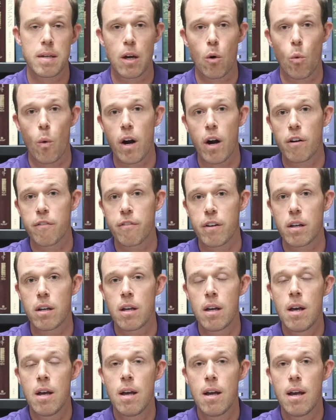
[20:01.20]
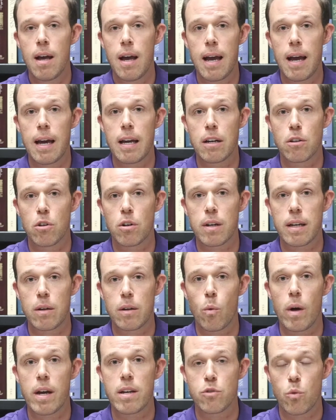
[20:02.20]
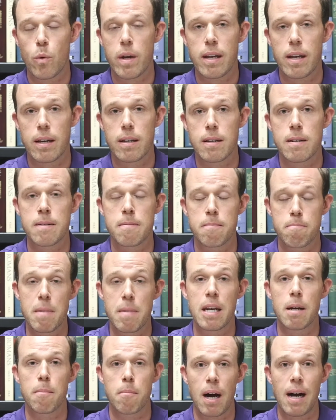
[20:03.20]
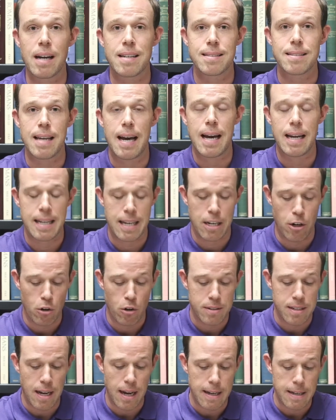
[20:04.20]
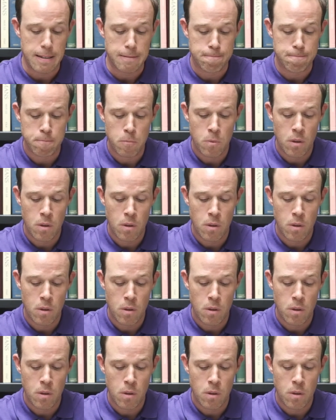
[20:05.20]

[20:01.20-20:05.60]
aware of it and look at ways we can minimize that in our diet.